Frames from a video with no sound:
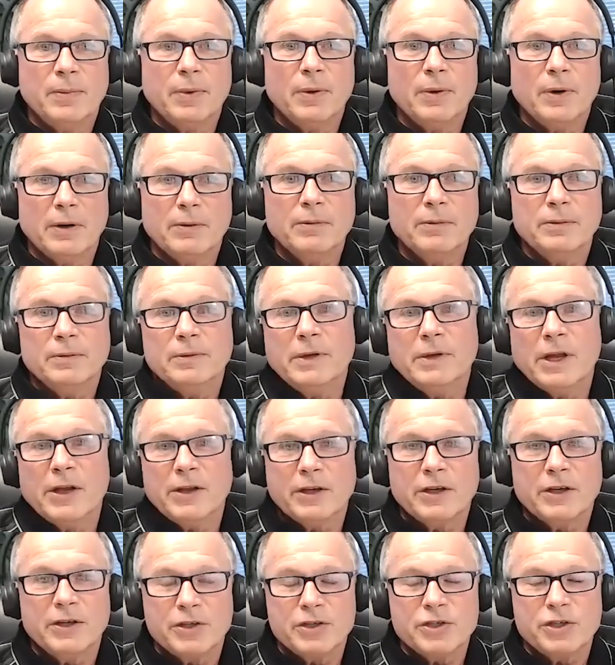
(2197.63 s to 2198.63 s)

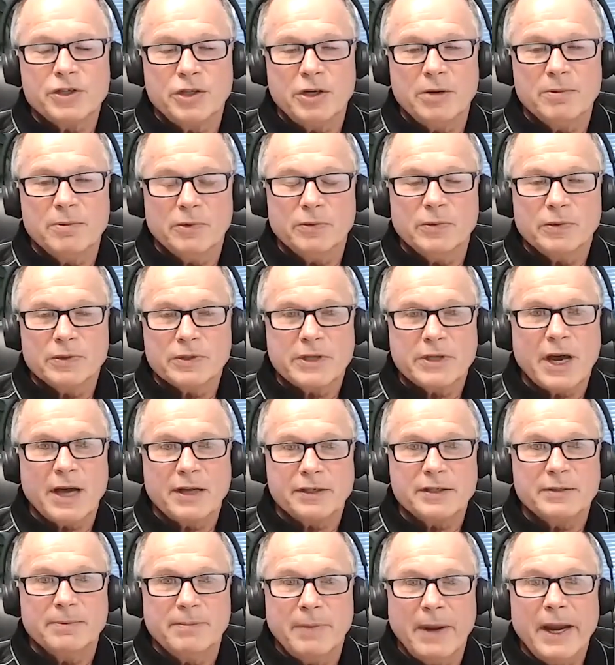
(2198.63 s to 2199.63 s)
The consumer will
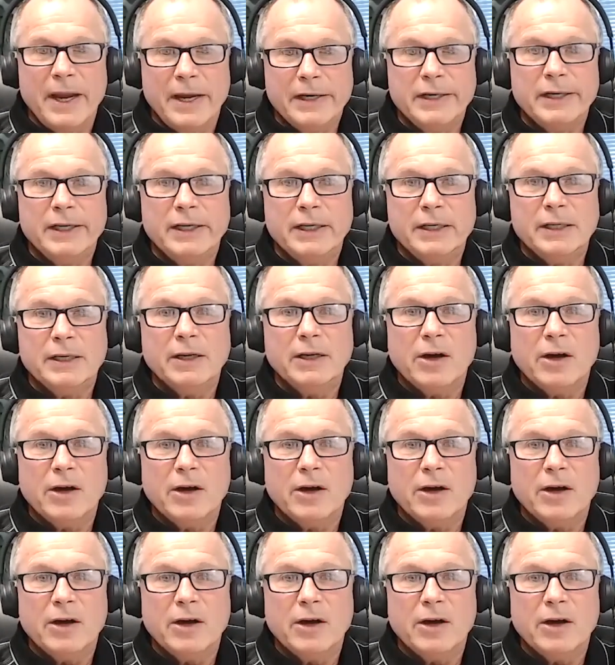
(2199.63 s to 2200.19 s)
start demanding,